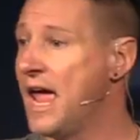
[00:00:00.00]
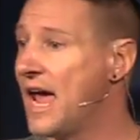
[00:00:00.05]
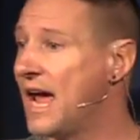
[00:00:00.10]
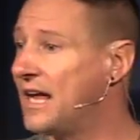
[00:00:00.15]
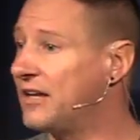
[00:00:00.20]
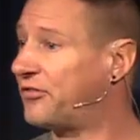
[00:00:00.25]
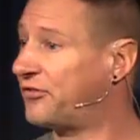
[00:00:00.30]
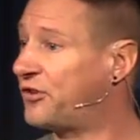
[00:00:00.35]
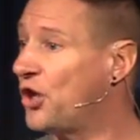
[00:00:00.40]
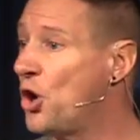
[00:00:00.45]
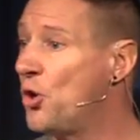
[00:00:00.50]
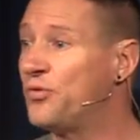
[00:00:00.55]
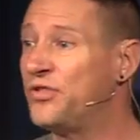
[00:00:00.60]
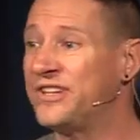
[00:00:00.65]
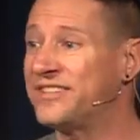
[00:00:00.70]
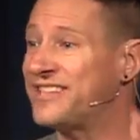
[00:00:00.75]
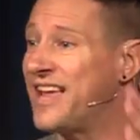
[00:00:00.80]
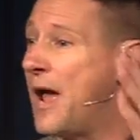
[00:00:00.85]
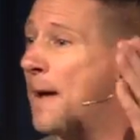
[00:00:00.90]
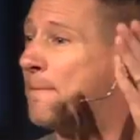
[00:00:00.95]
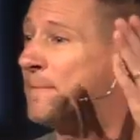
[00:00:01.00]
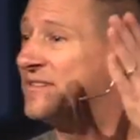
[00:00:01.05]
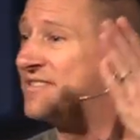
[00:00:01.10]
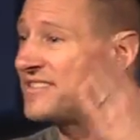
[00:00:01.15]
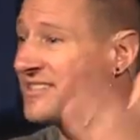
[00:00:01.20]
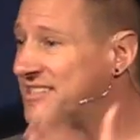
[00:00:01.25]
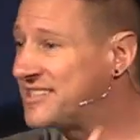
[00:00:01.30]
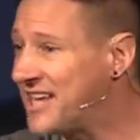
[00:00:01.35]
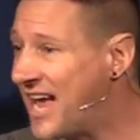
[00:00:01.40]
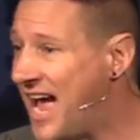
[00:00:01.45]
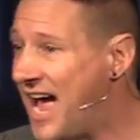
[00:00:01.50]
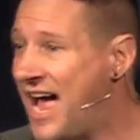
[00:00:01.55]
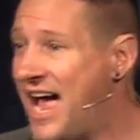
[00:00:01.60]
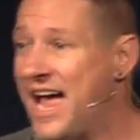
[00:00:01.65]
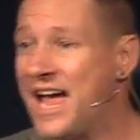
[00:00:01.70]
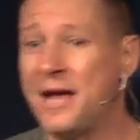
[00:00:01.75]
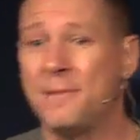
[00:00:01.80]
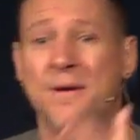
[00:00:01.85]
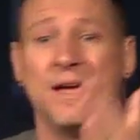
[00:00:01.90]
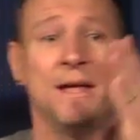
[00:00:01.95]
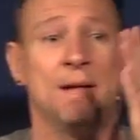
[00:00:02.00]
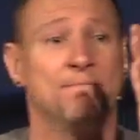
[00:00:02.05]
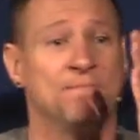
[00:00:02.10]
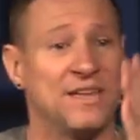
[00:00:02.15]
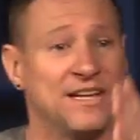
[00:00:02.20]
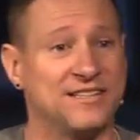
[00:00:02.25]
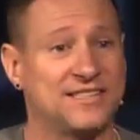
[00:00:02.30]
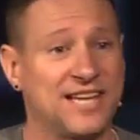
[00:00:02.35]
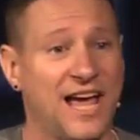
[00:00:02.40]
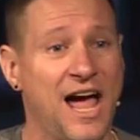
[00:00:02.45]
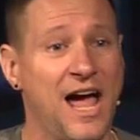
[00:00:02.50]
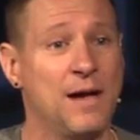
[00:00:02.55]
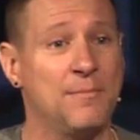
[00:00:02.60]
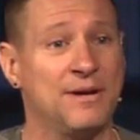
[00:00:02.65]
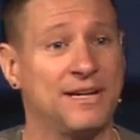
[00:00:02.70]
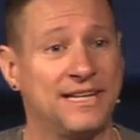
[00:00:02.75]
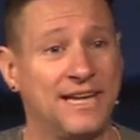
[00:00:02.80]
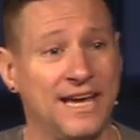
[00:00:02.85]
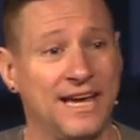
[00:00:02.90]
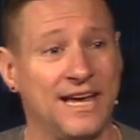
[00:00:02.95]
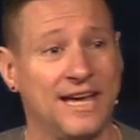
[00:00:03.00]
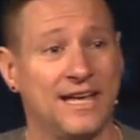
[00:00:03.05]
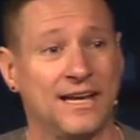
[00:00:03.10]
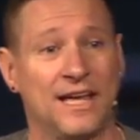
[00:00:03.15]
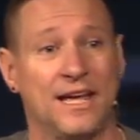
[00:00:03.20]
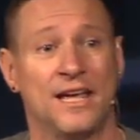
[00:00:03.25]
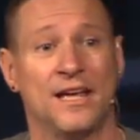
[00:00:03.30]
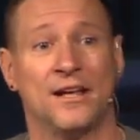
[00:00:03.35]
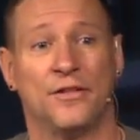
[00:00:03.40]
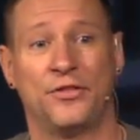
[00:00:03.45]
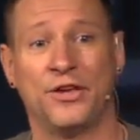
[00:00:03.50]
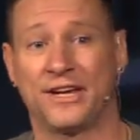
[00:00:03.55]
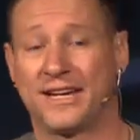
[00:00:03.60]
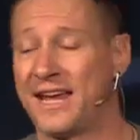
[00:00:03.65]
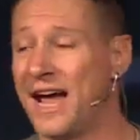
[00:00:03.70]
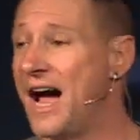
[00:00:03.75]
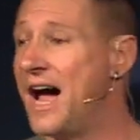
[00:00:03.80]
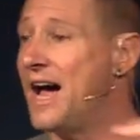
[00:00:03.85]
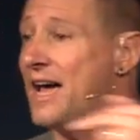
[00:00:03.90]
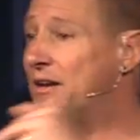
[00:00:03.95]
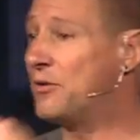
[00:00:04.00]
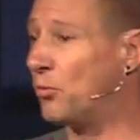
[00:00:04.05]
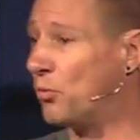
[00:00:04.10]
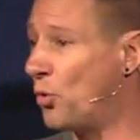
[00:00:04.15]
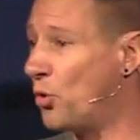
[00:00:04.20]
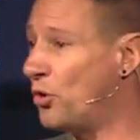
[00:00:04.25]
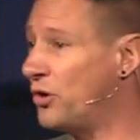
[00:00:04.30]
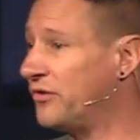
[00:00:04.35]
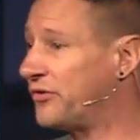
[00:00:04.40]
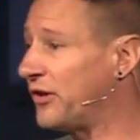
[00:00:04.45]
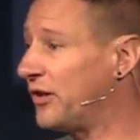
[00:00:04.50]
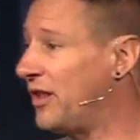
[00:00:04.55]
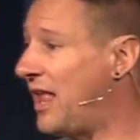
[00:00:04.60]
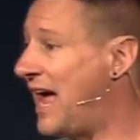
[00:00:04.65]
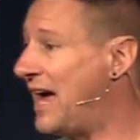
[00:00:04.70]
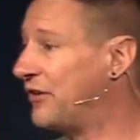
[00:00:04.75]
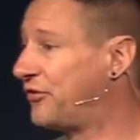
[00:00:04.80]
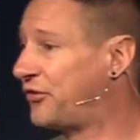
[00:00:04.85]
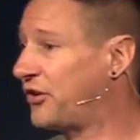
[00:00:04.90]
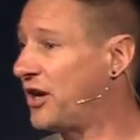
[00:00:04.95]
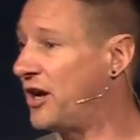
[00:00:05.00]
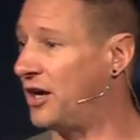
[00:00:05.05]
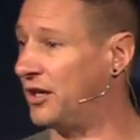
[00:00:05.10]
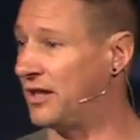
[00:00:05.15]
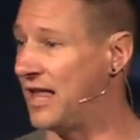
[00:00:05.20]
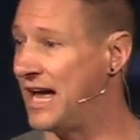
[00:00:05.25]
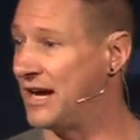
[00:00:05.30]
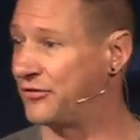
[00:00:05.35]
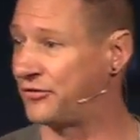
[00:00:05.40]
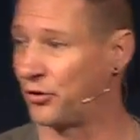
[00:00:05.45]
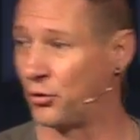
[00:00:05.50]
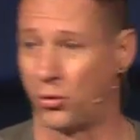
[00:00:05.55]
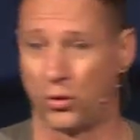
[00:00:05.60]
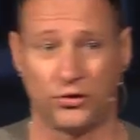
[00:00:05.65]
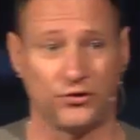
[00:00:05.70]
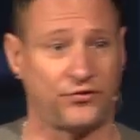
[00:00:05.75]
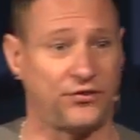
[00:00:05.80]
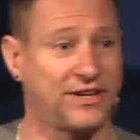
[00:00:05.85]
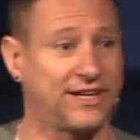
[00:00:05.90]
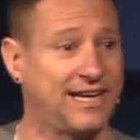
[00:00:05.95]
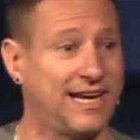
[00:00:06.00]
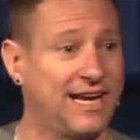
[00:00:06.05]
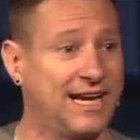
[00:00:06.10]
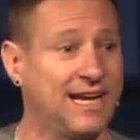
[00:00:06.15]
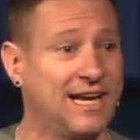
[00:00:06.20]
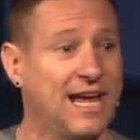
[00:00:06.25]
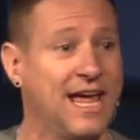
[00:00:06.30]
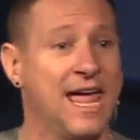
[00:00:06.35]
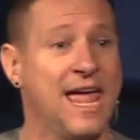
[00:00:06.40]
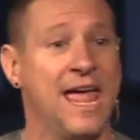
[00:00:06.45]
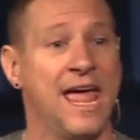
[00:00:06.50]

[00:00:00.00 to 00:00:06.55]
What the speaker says: And so this happens time and time again that God warns Elisha, Elisha warns the king,